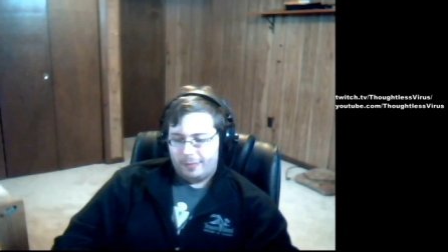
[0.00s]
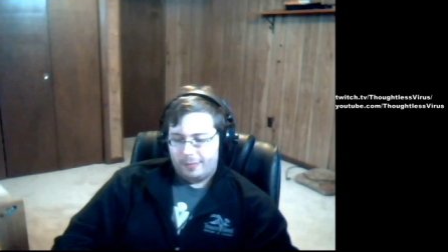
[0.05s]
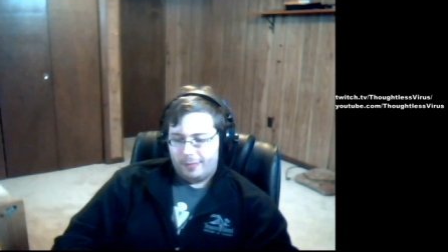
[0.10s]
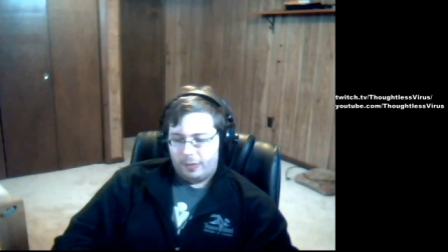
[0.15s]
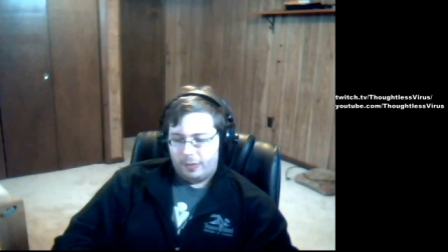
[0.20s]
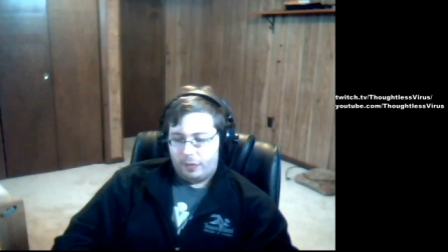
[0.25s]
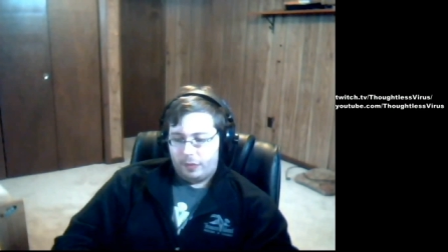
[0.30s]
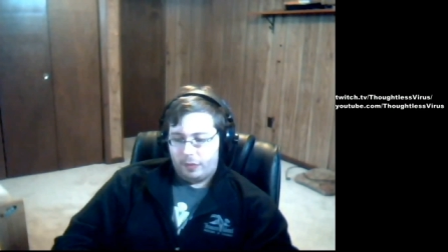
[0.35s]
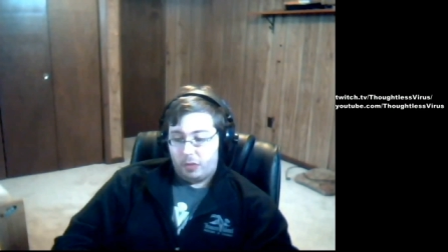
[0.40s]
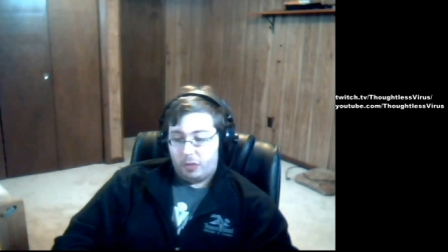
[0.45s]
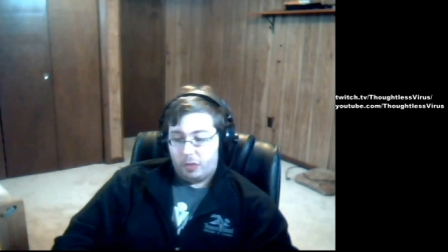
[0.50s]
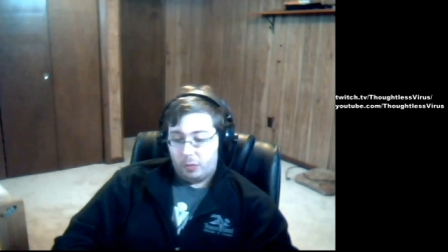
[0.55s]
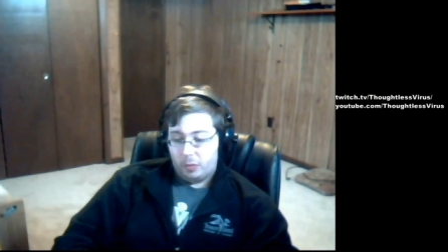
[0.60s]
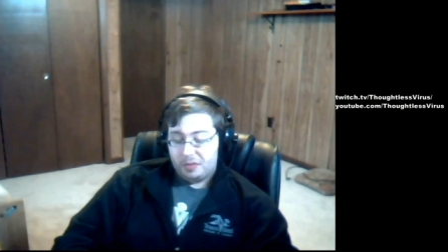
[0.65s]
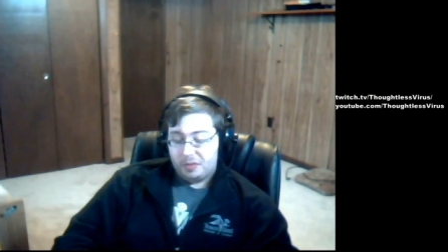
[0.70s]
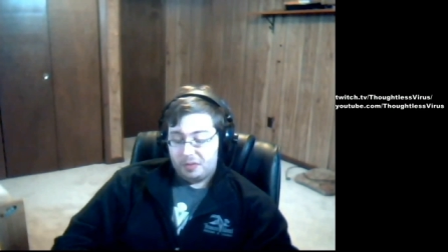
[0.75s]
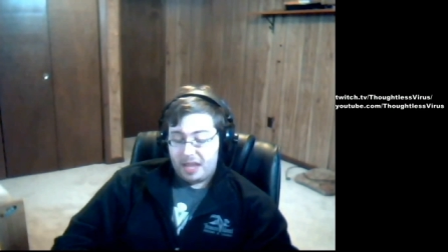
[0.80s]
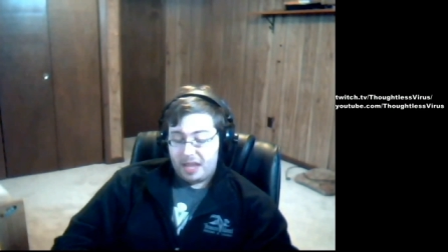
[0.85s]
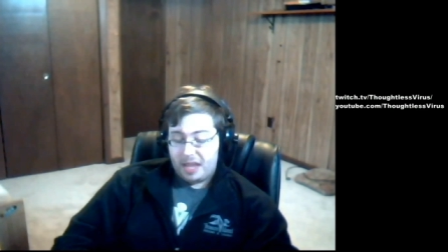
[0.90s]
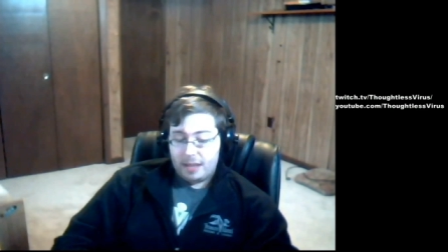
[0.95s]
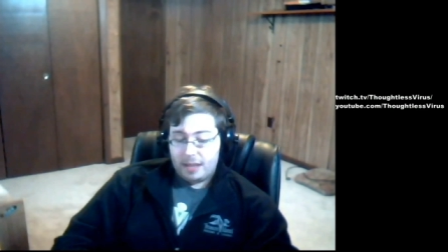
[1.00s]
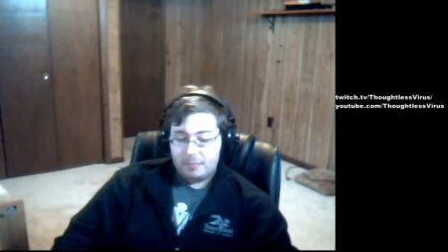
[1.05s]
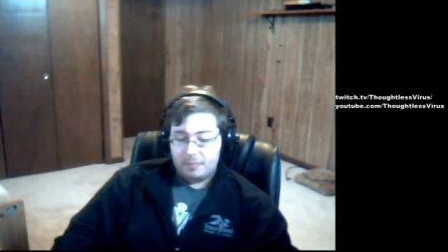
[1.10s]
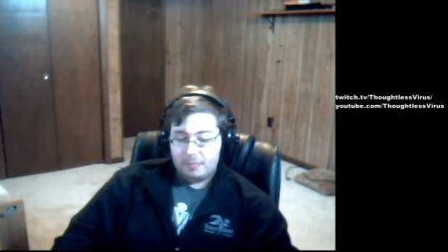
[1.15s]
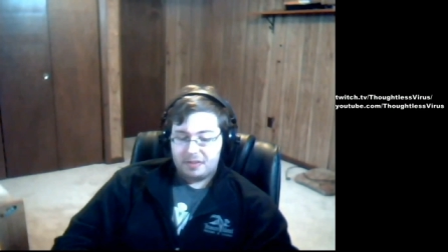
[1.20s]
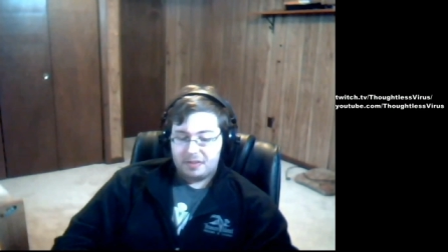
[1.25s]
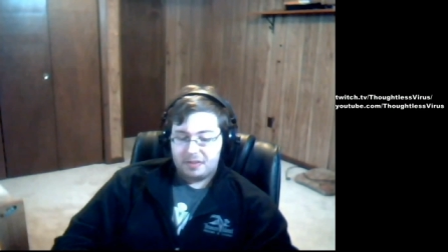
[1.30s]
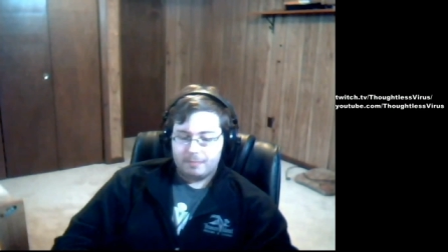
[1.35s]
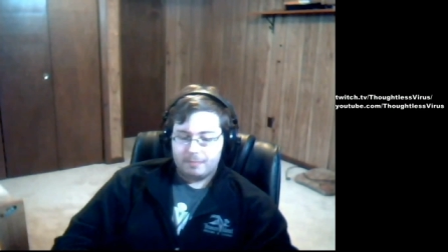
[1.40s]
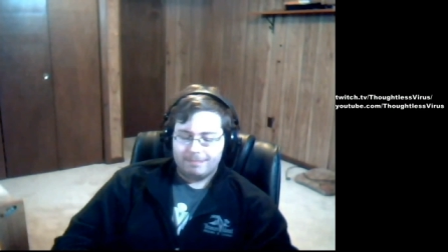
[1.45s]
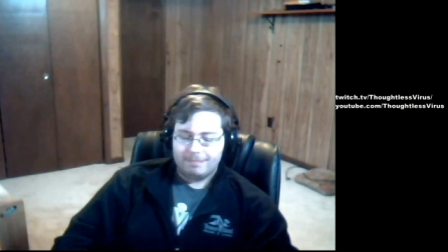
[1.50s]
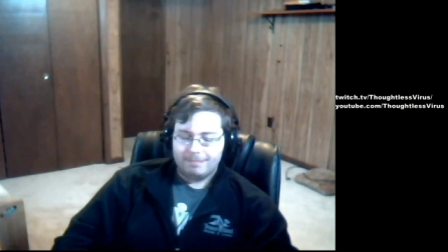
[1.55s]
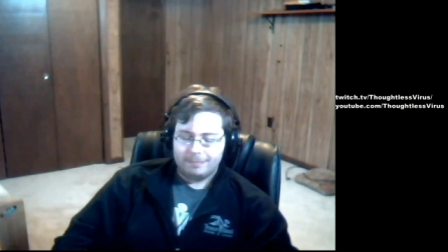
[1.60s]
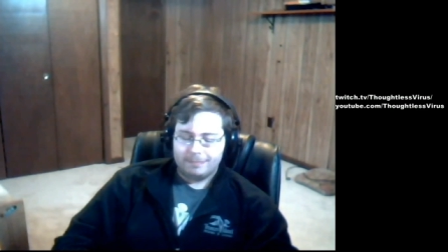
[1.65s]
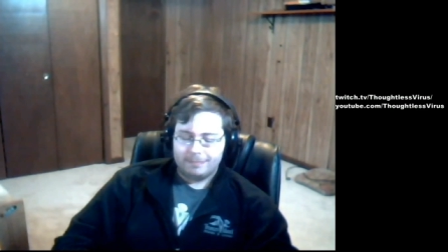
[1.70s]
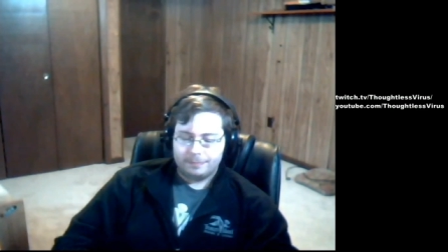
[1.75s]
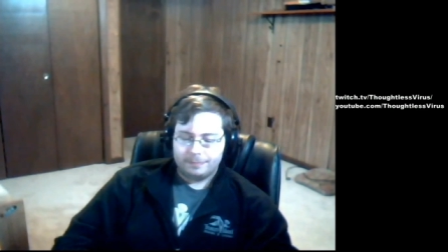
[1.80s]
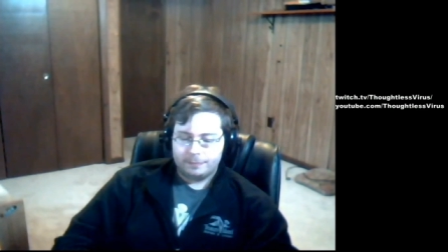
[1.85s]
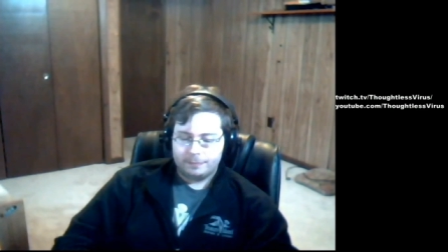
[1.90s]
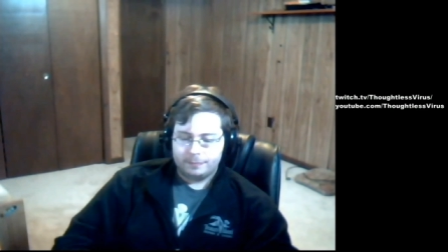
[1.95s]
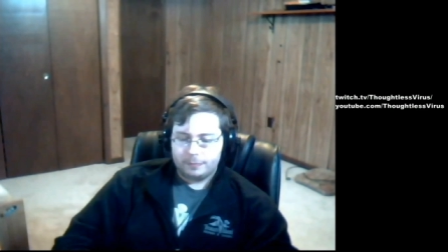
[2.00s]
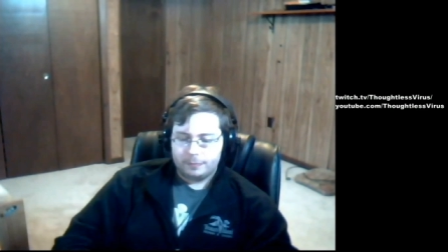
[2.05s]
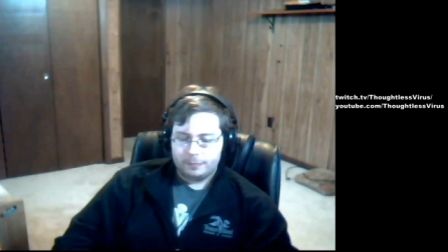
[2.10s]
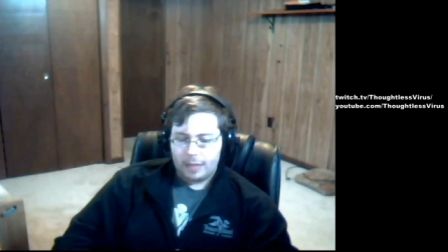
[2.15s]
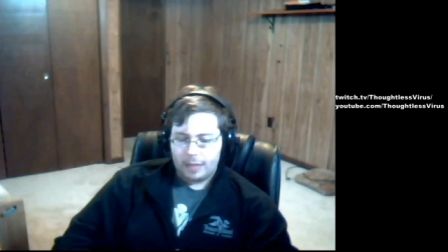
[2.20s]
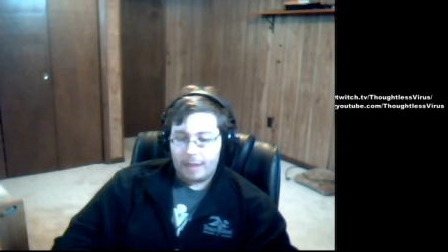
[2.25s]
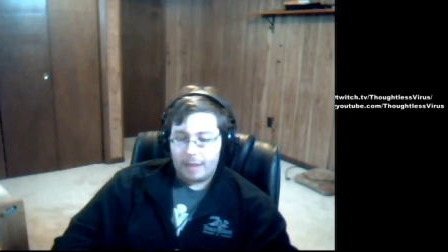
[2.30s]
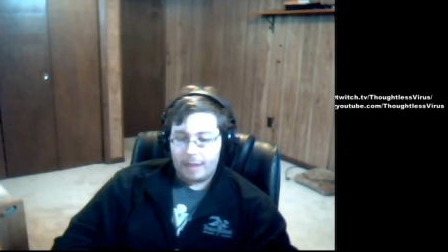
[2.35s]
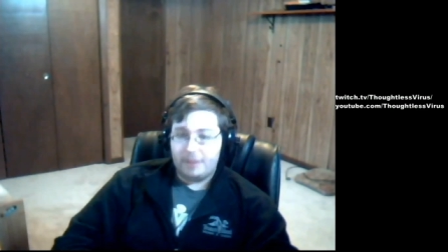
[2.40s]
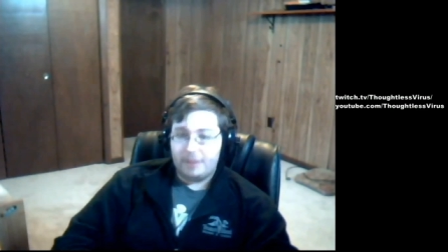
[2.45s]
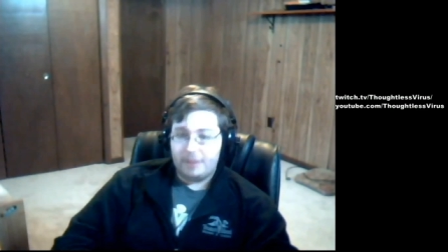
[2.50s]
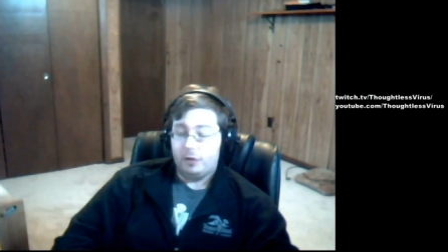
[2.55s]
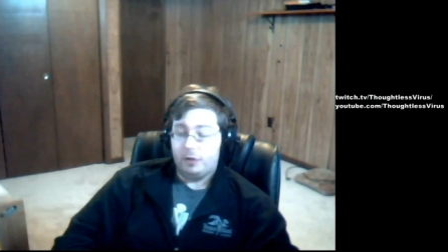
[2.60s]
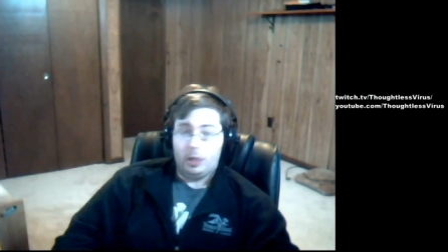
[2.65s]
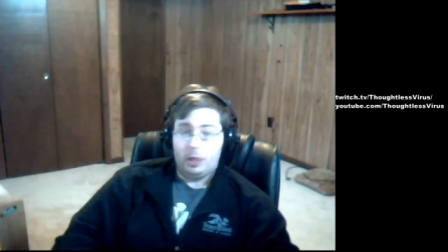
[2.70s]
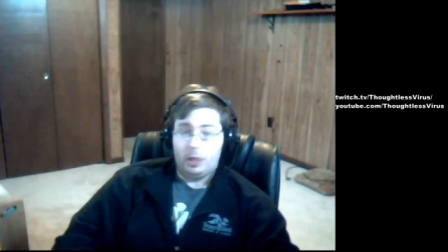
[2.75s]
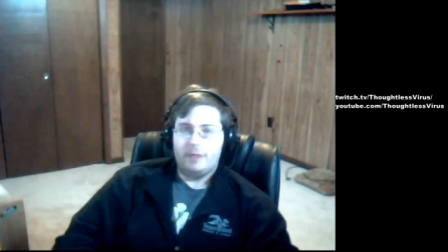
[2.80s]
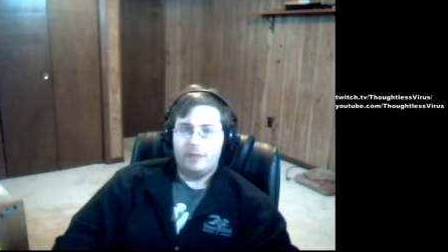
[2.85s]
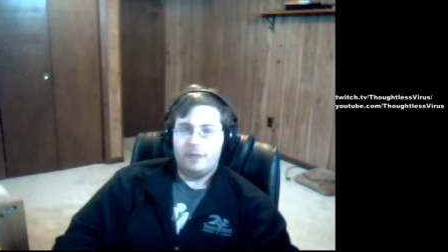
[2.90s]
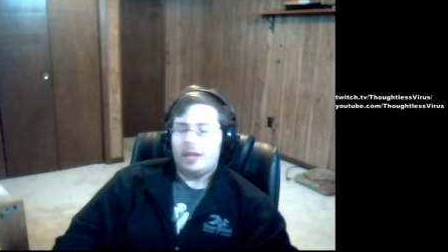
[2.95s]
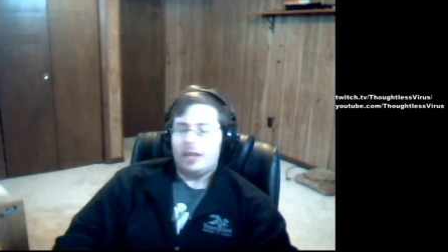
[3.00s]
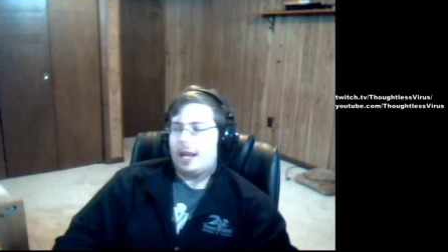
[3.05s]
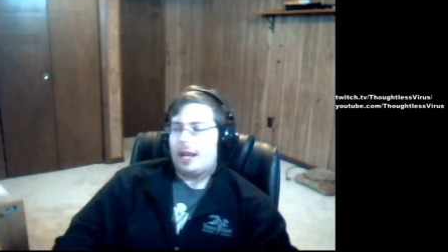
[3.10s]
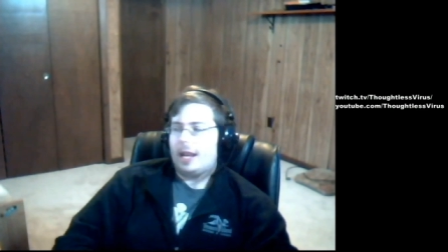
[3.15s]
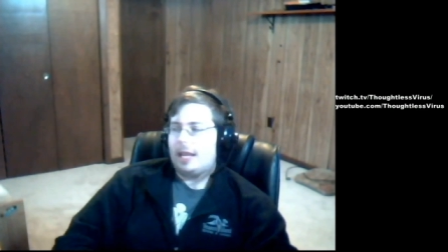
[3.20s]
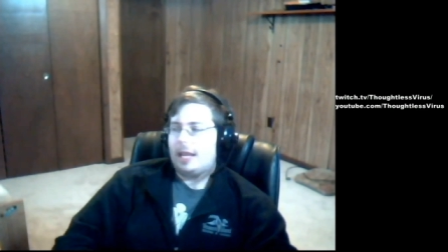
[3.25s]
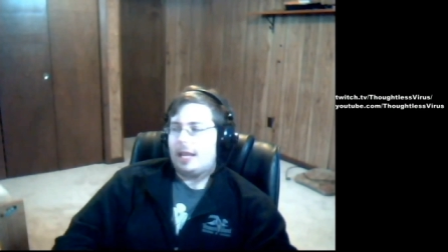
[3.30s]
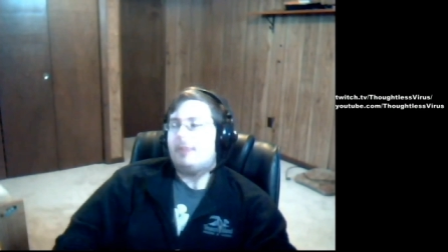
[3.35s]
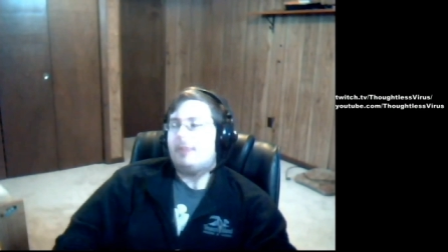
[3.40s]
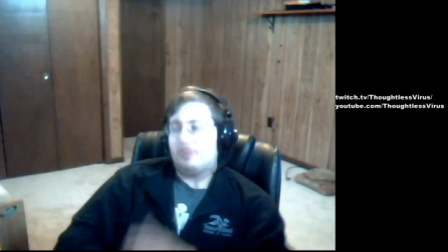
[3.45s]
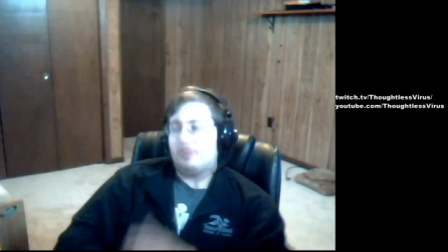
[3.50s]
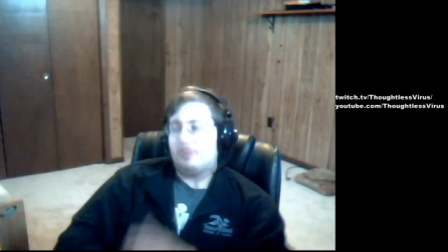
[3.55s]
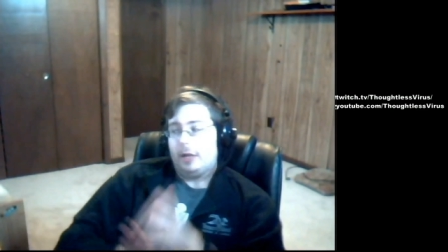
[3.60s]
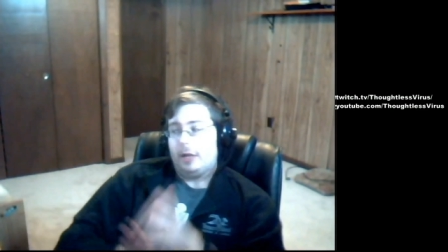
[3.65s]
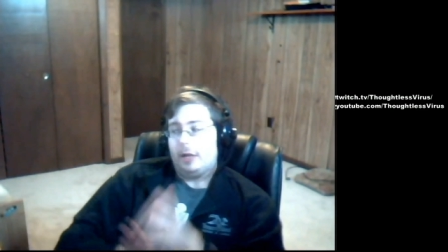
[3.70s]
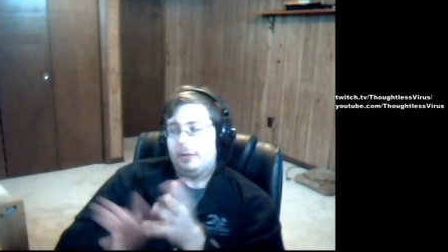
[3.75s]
Those games, I mean, if you're looking for that kind of game, it's great.